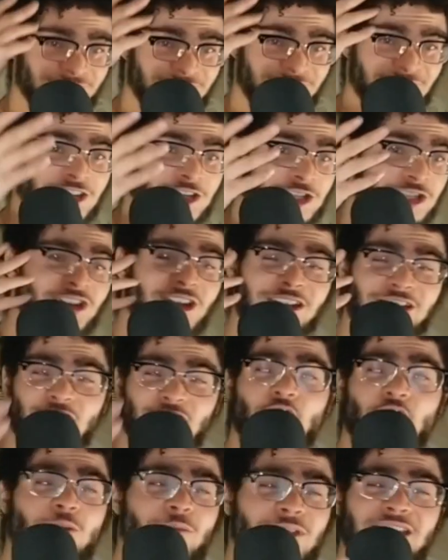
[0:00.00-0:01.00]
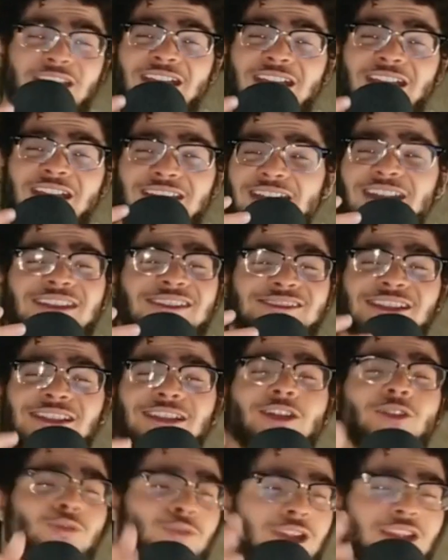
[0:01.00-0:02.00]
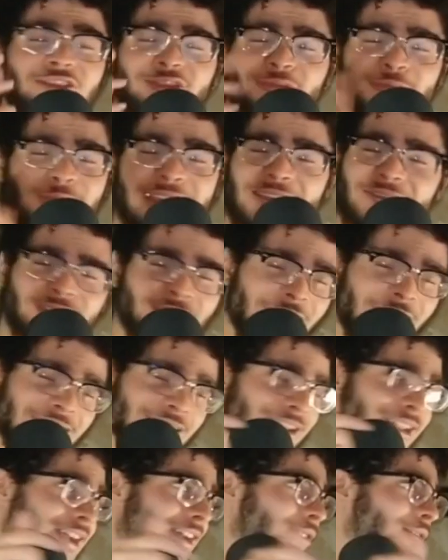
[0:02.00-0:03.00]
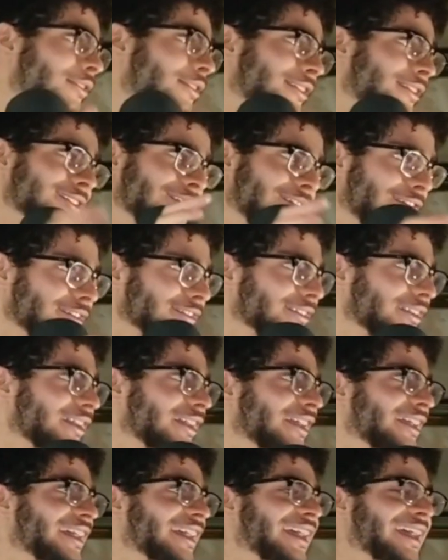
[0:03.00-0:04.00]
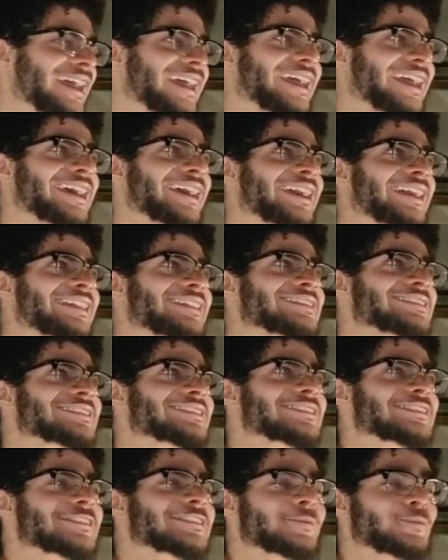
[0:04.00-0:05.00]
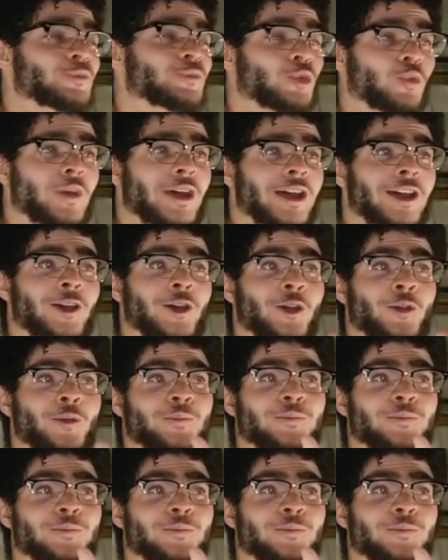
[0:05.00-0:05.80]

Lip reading: shining on me, and it's like a ray from heaven right now in the dark. And well,